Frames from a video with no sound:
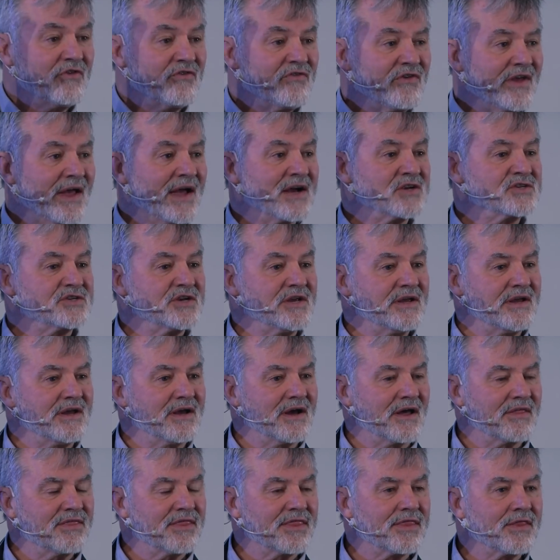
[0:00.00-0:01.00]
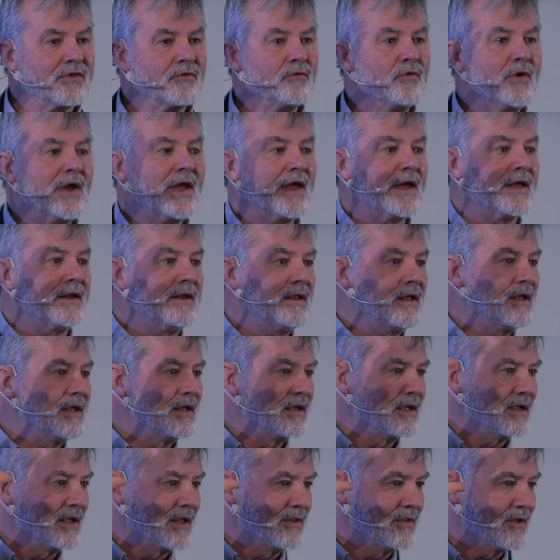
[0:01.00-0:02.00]
is actually a
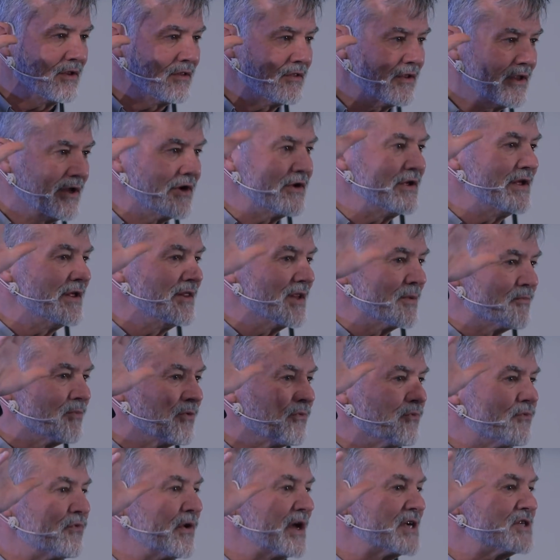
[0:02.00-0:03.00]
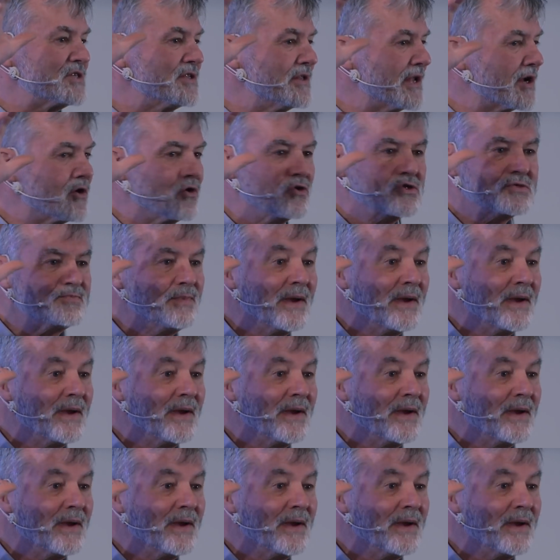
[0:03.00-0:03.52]
thread in the profession that goes